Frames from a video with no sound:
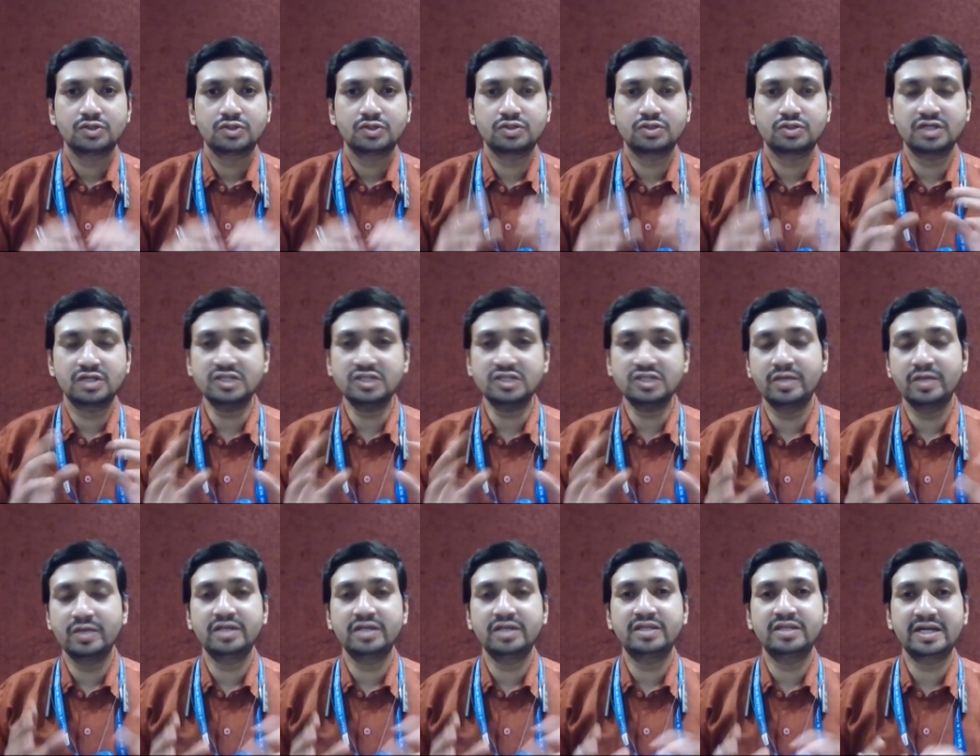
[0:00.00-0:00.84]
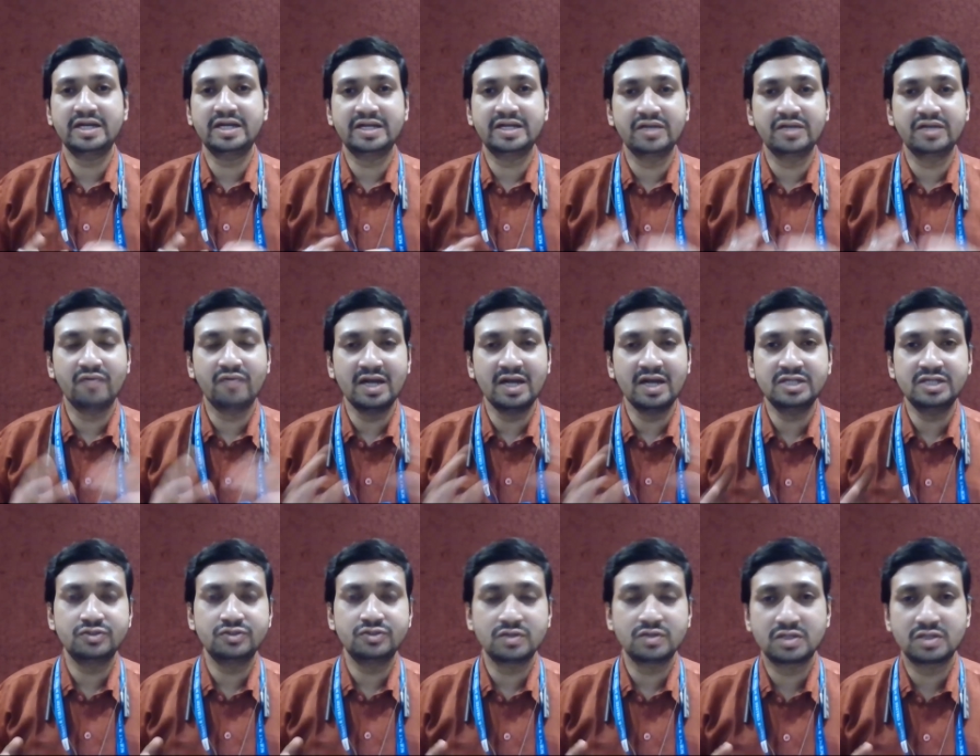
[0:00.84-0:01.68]
so such plane that
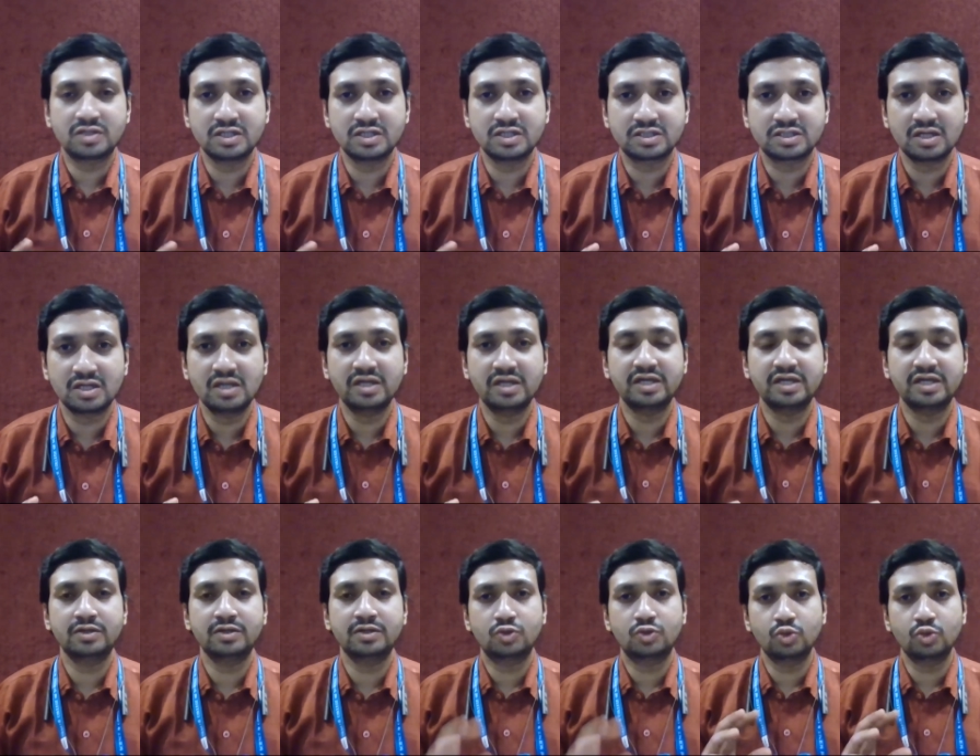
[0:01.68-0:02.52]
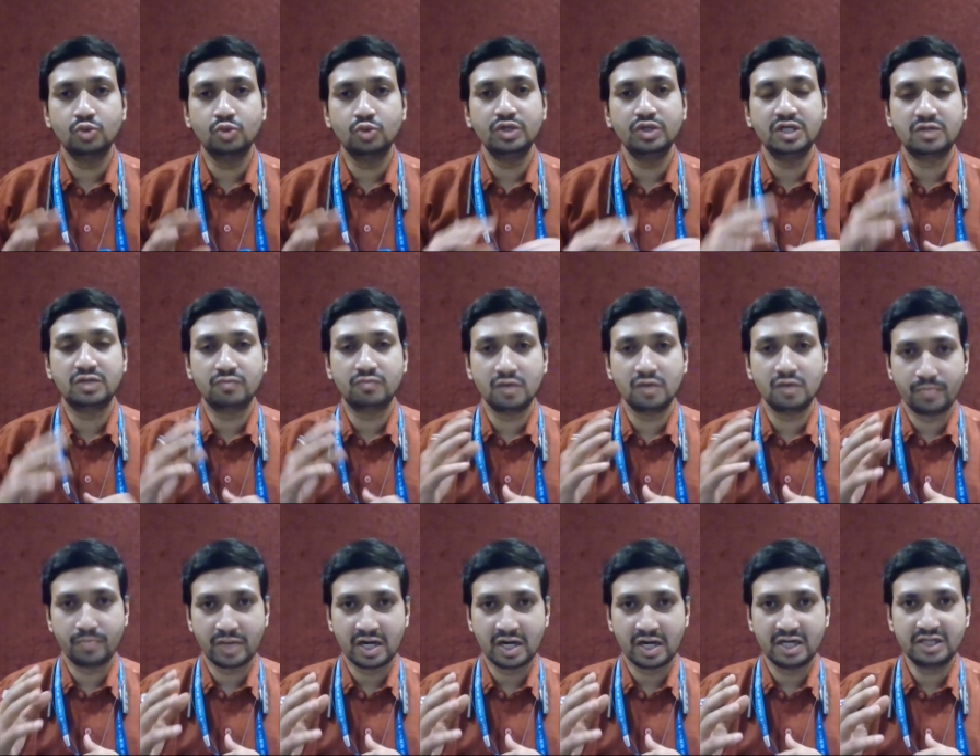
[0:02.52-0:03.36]
divides your crystal into
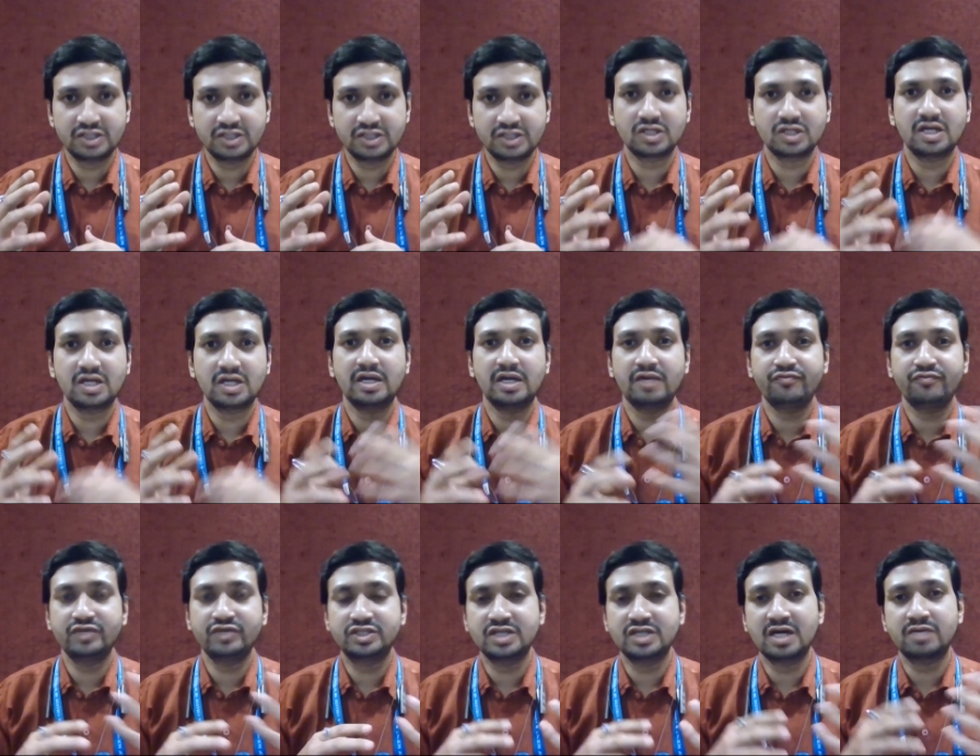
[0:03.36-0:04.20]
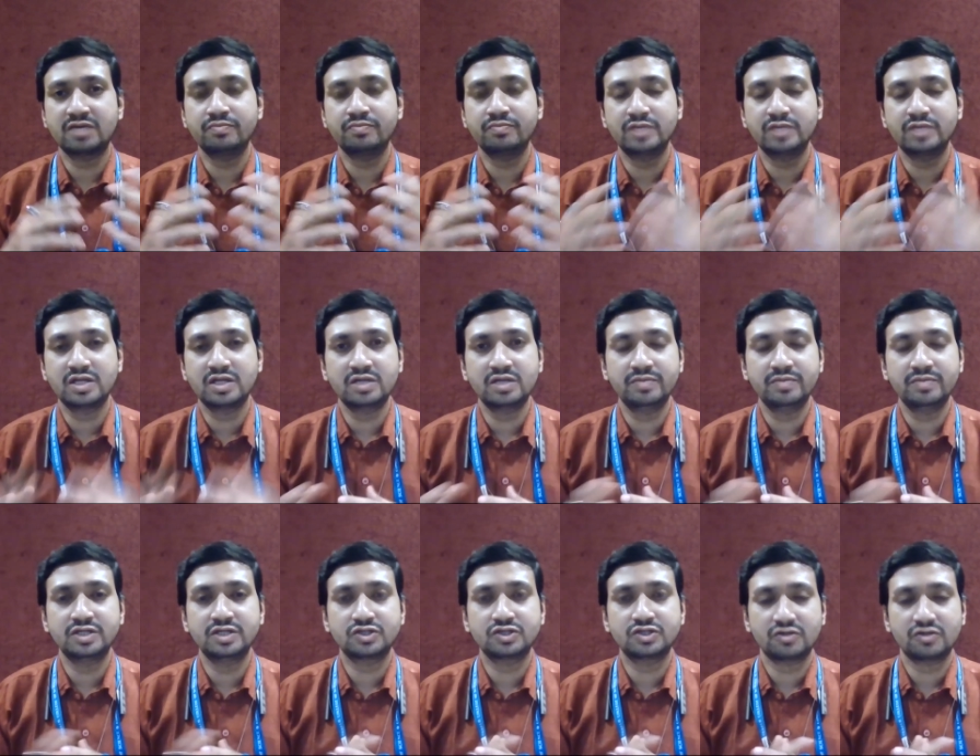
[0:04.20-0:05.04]
equal parts which are mirror
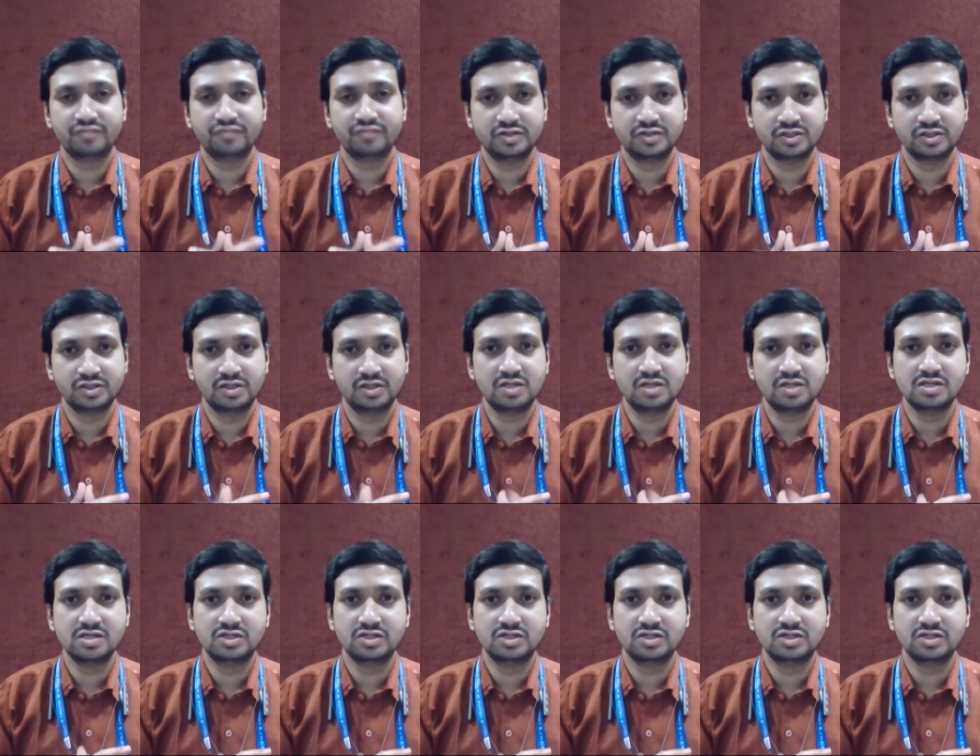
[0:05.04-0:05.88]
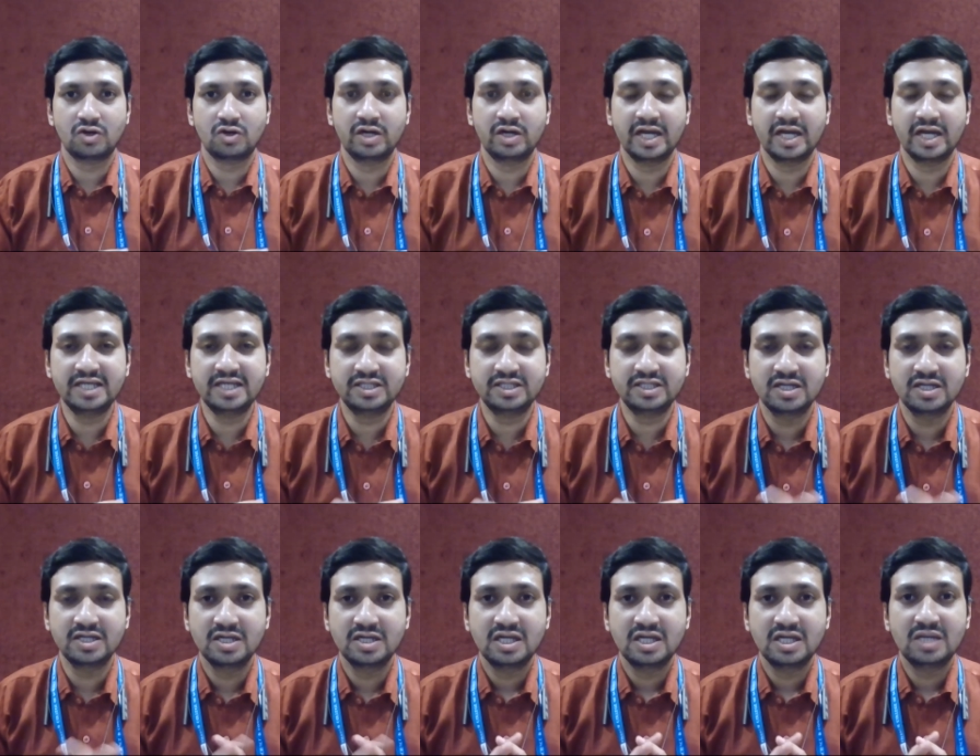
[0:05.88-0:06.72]
images of each other is called as
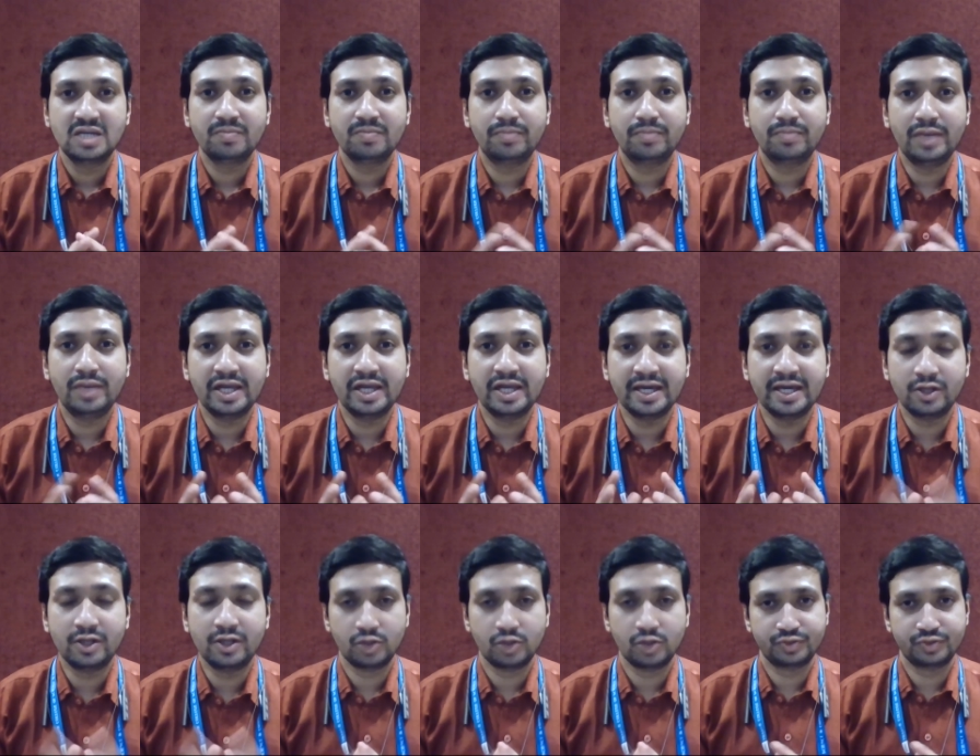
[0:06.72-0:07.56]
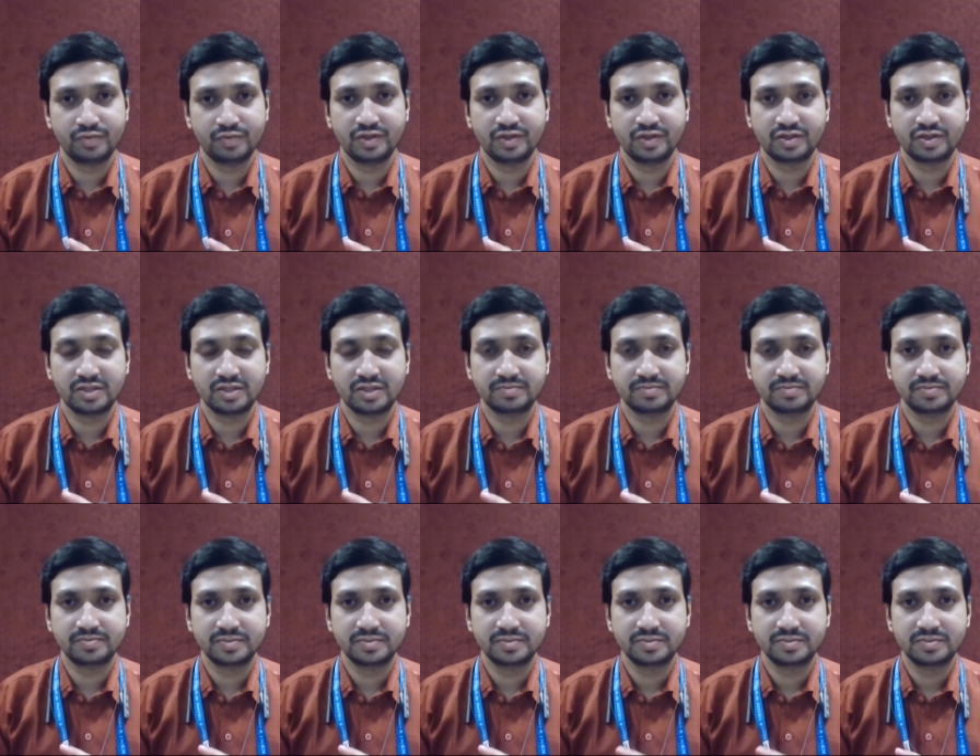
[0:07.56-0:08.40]
plane of symmetry
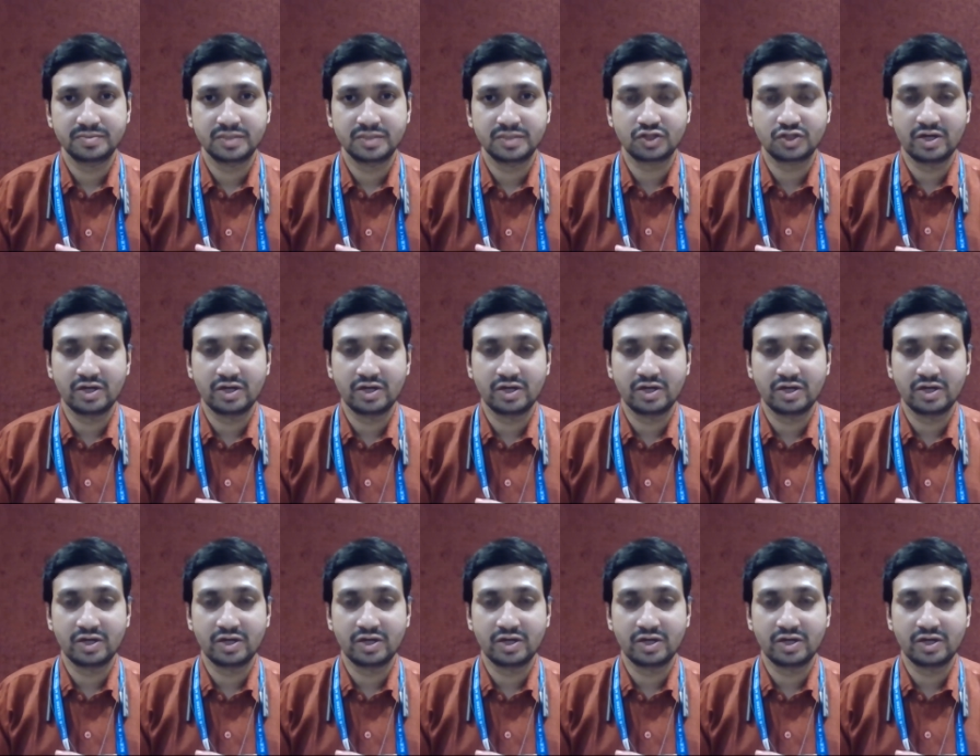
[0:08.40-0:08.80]
is